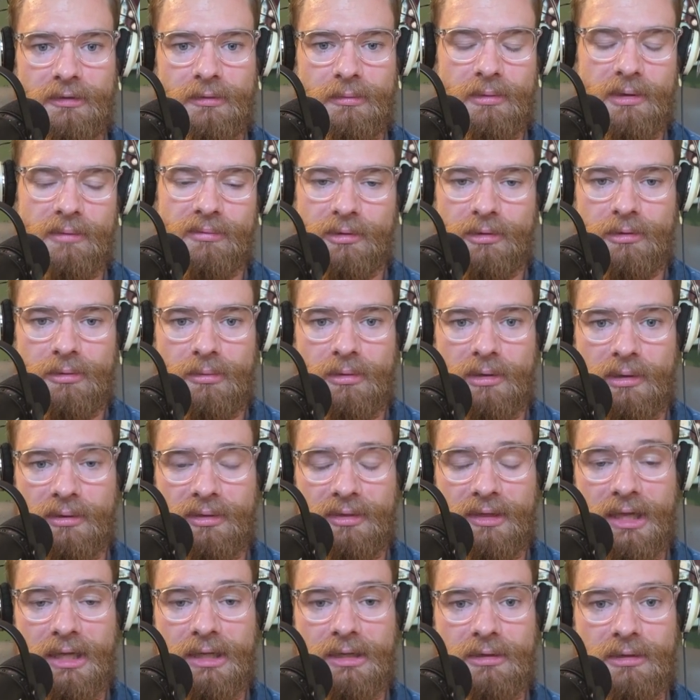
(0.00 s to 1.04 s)
Whoever you are,
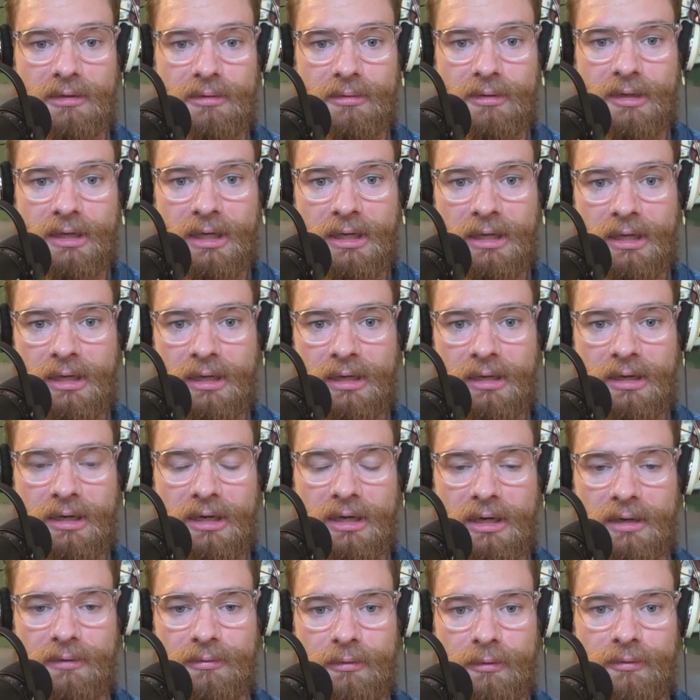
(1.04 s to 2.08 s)
thank you
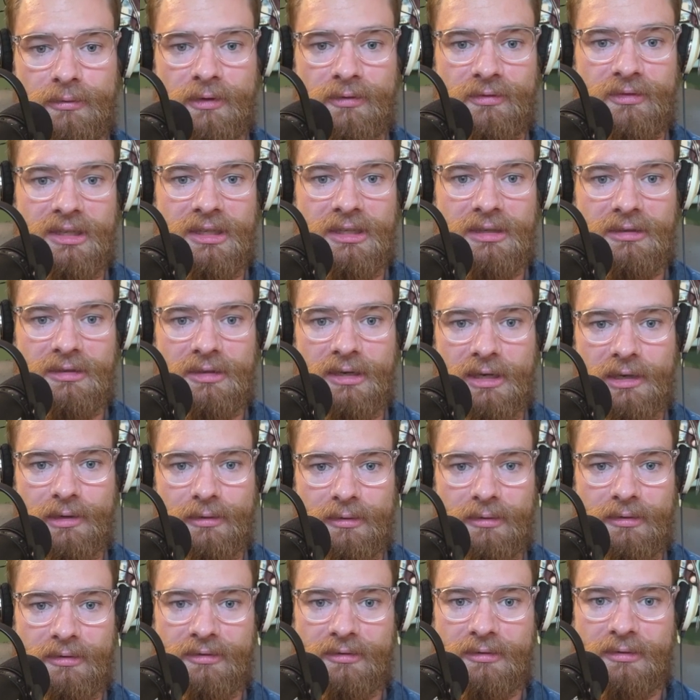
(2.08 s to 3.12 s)
uh, for fifteen
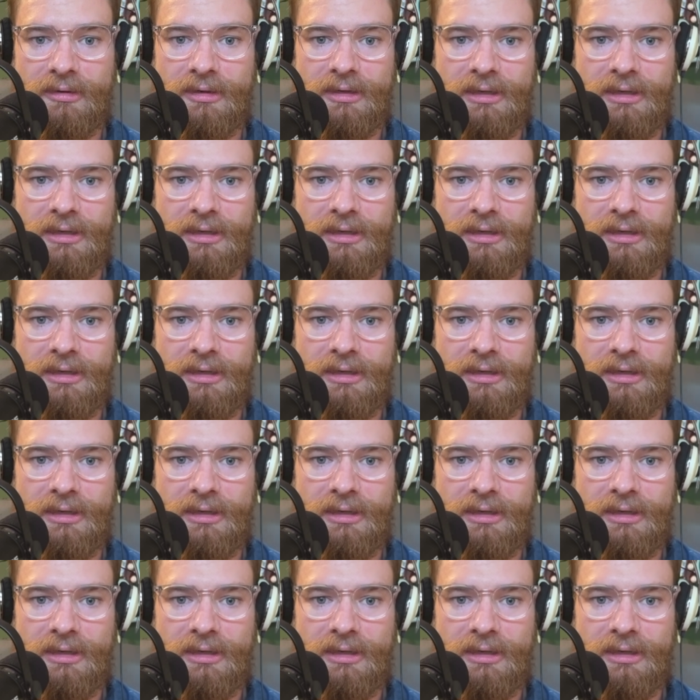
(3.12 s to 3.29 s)
dollars,